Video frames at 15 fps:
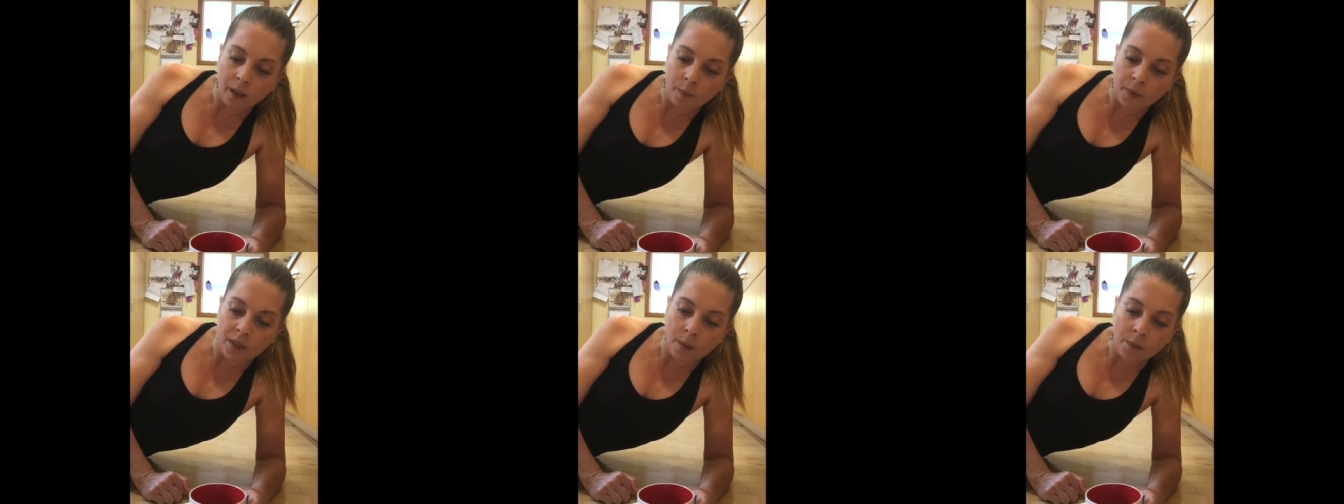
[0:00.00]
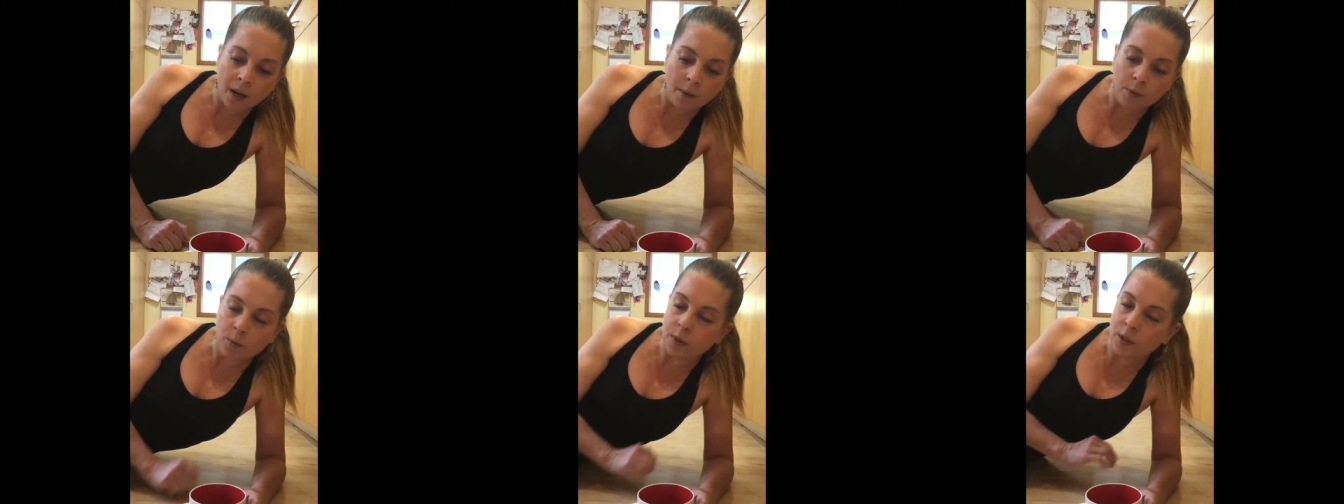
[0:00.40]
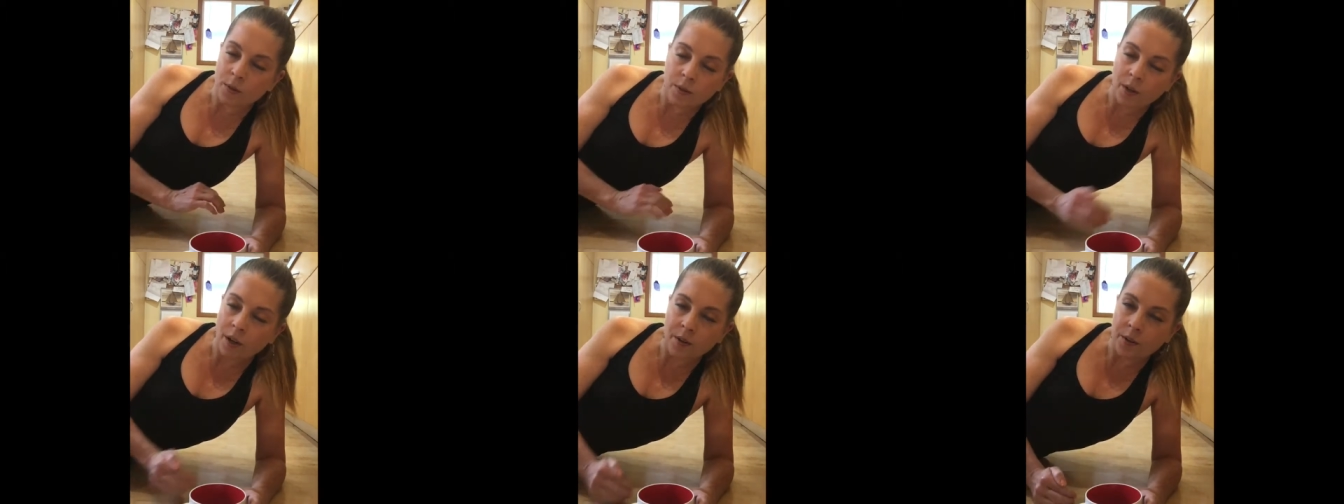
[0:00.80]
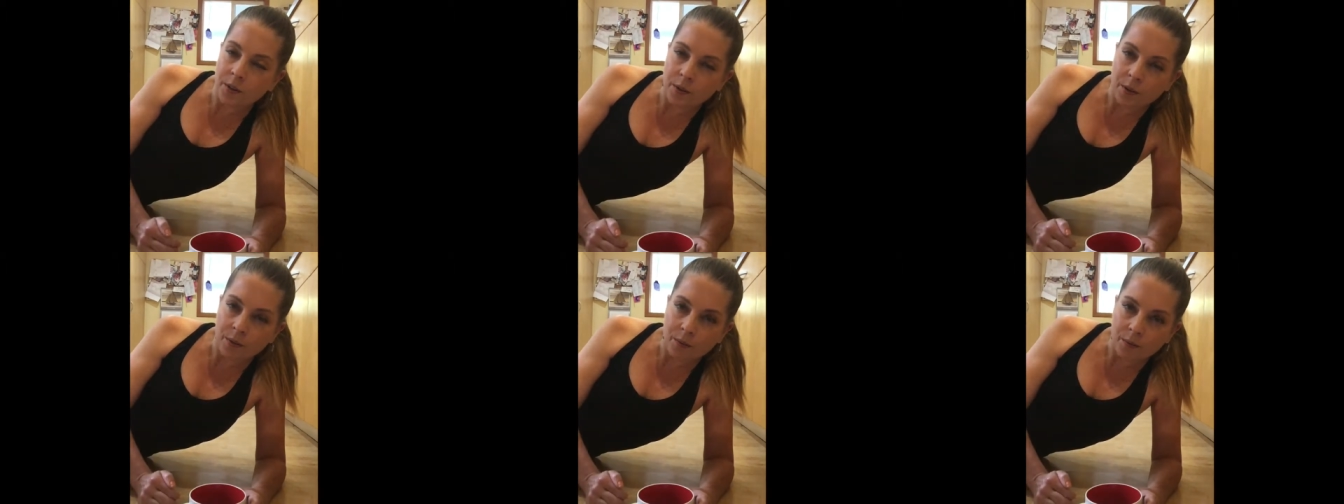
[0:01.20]
Sometimes we do
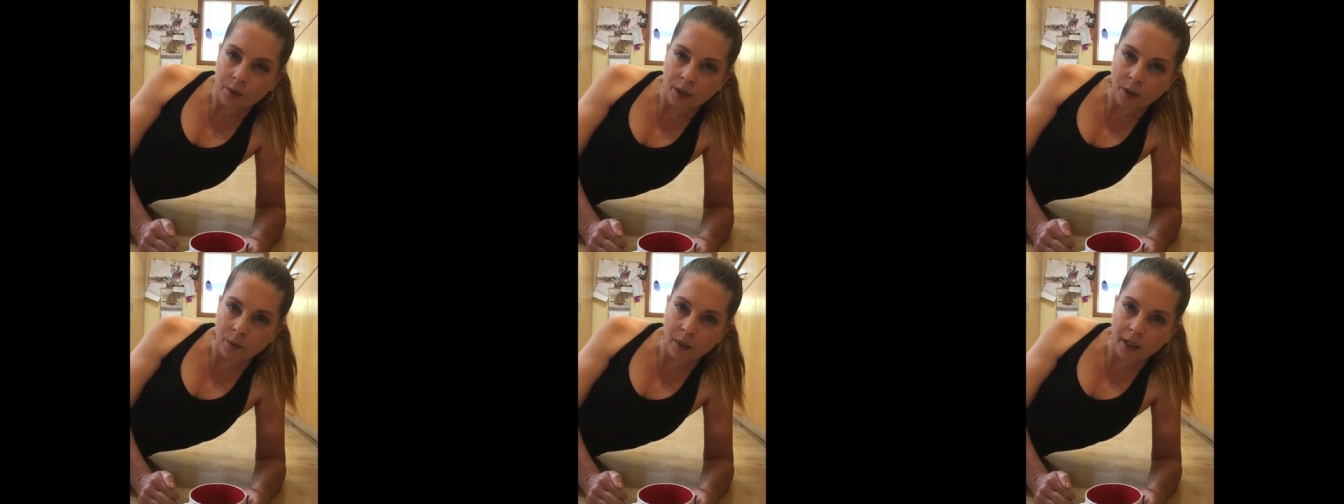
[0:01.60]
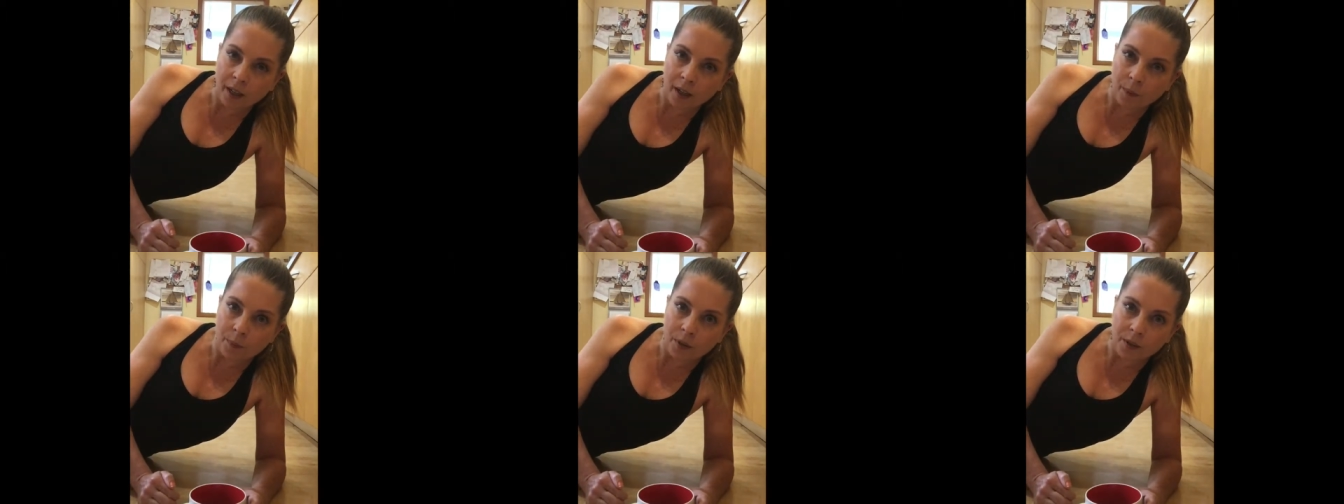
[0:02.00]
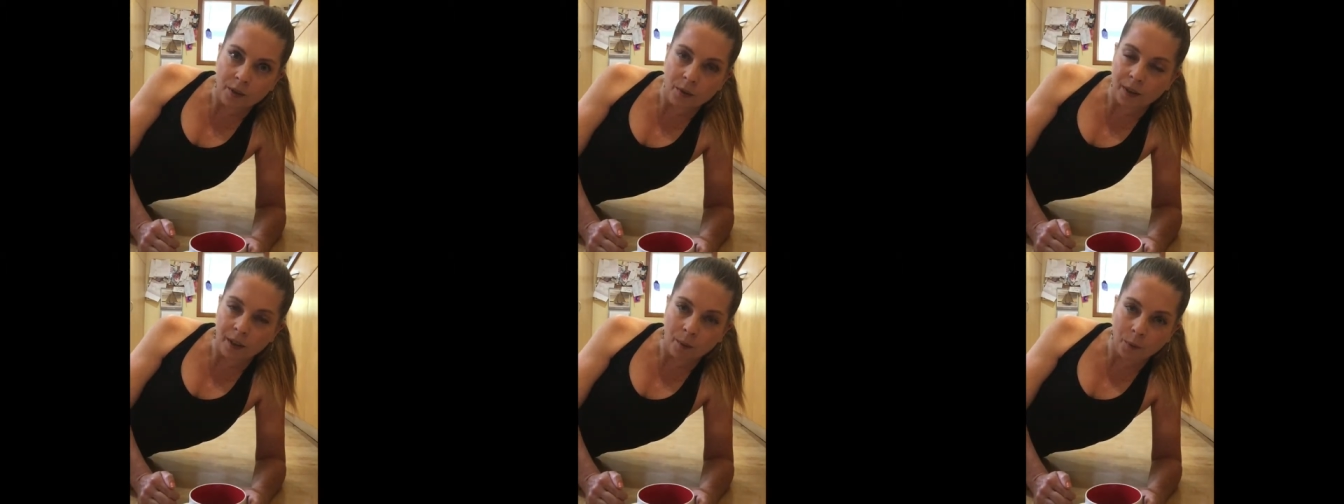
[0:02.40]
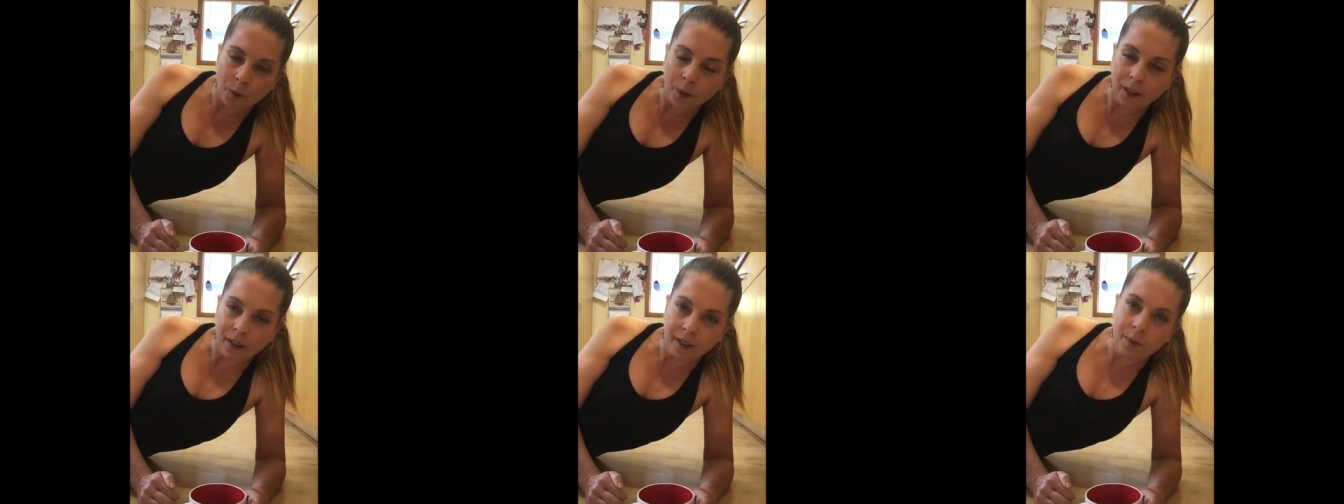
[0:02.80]
tendus, you know, we get up to doing them
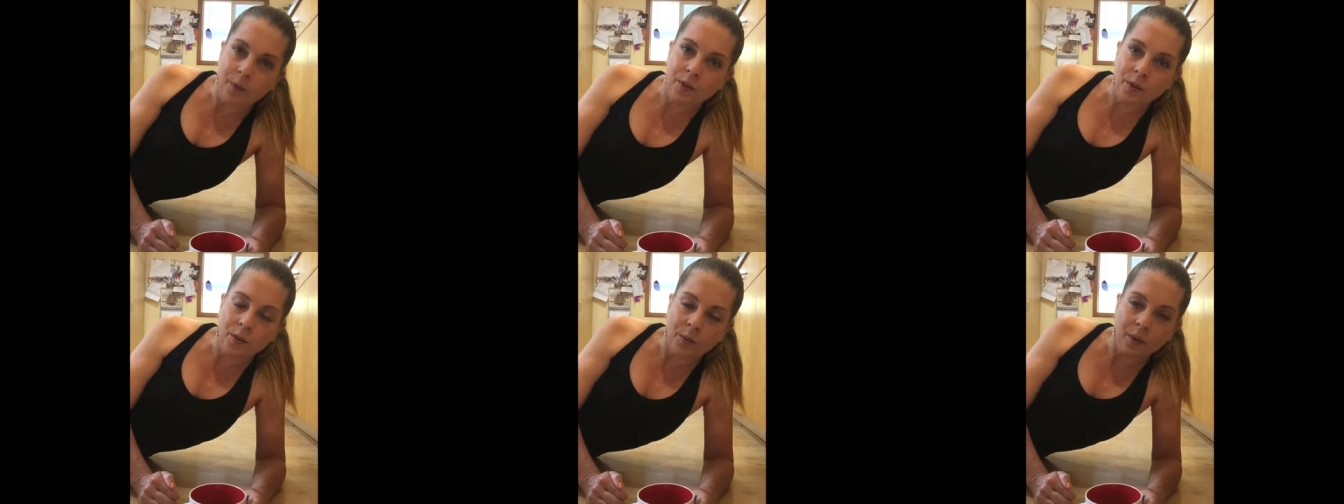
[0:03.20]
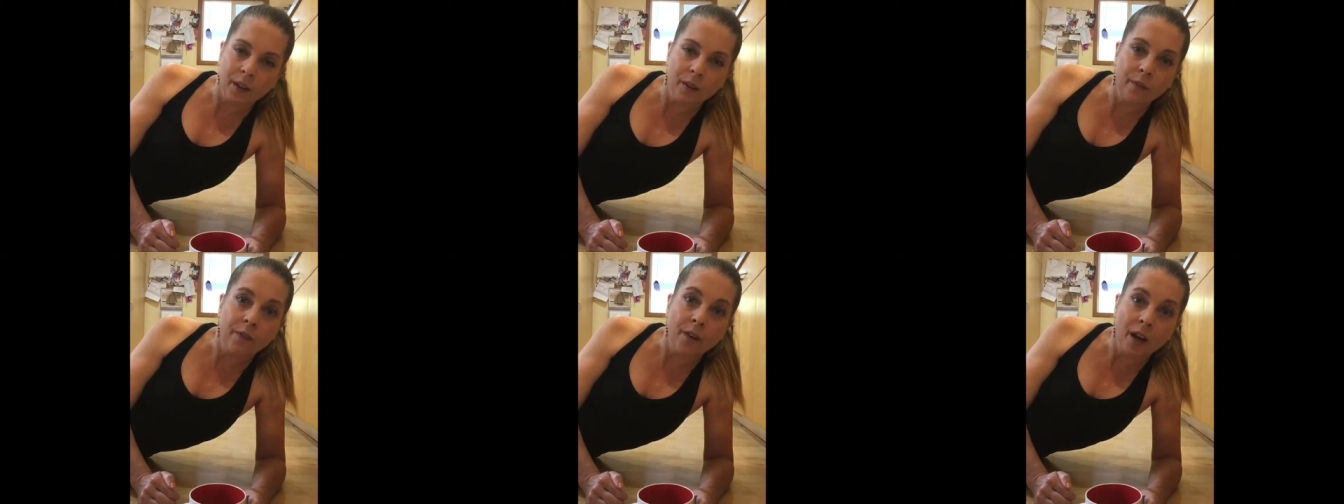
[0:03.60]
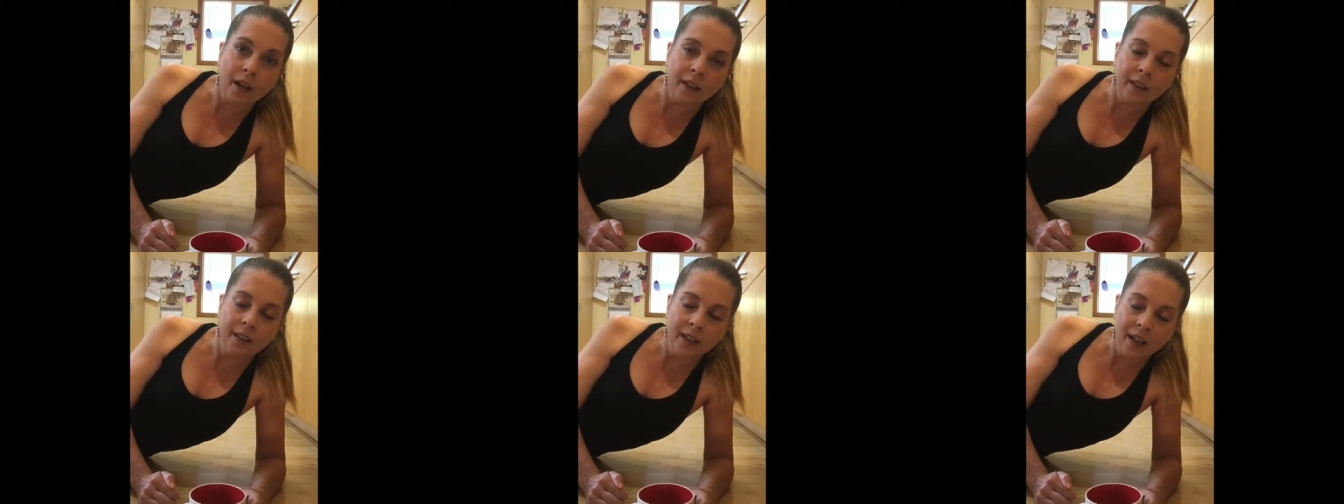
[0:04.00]
quickly, which is really fun,